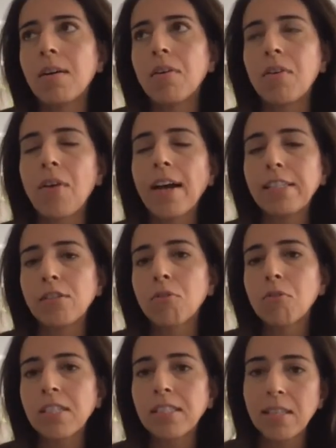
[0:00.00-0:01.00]
rights
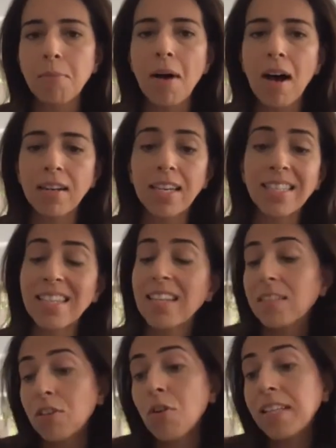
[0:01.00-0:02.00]
holders in the market.
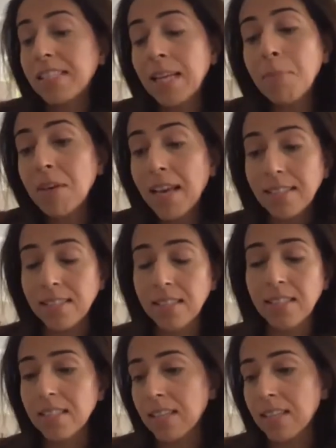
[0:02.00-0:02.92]
And, you know, in some cases, as